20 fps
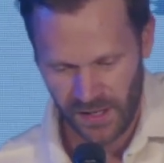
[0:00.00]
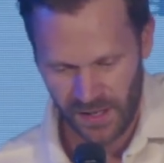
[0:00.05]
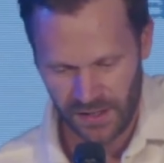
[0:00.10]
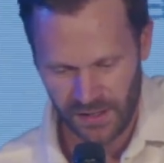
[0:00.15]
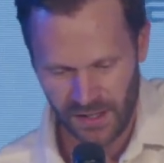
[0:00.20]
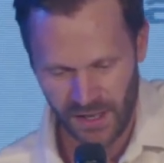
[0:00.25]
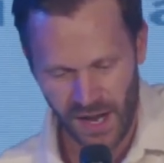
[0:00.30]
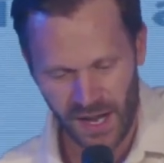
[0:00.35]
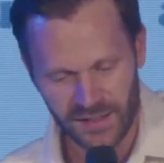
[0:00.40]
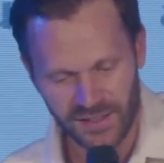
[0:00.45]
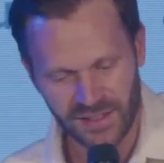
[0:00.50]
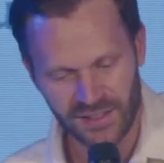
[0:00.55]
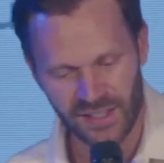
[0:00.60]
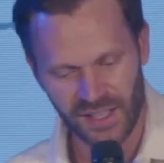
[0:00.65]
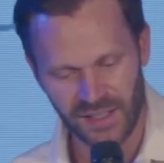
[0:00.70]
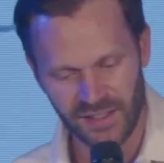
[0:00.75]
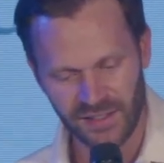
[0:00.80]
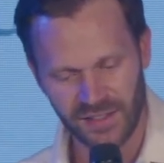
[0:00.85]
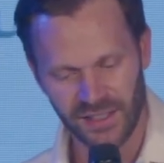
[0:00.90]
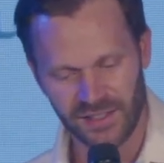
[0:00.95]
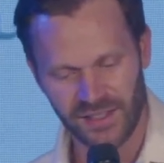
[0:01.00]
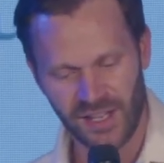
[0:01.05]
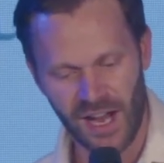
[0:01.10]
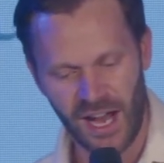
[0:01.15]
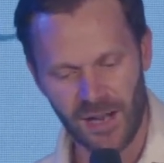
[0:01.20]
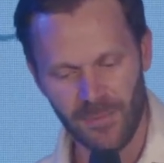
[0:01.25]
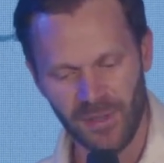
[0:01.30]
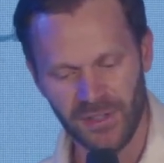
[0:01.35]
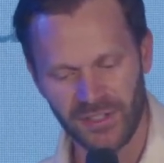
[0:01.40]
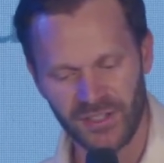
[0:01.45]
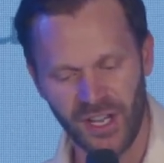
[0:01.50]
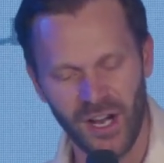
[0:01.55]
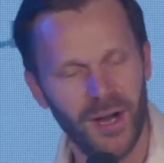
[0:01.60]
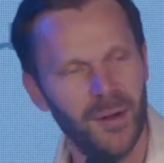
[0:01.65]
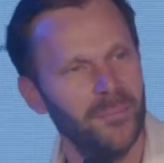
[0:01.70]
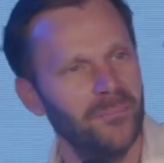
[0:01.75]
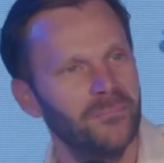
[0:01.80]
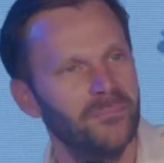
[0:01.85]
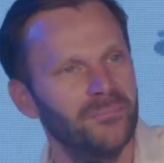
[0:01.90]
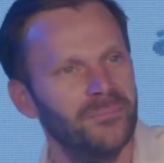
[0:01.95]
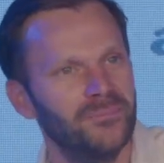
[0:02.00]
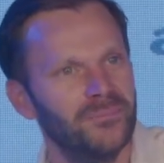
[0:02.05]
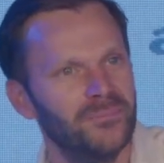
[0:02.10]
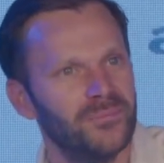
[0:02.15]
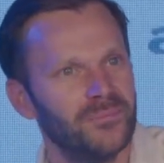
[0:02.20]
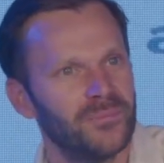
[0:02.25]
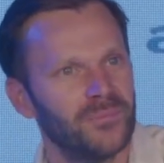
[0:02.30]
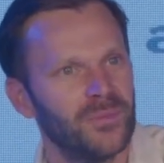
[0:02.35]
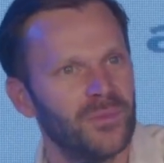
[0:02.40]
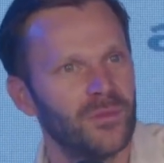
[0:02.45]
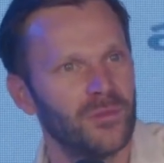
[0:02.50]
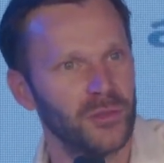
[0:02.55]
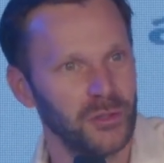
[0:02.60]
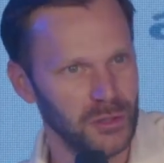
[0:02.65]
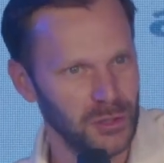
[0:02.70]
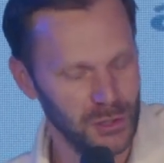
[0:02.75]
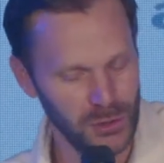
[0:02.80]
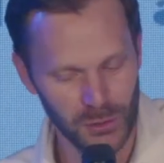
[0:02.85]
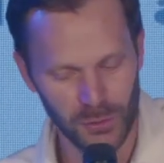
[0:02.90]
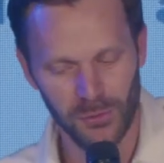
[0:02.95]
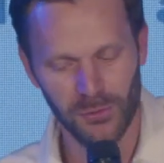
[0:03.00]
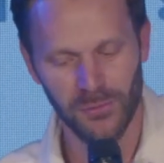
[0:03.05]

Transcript: God says the time has come for you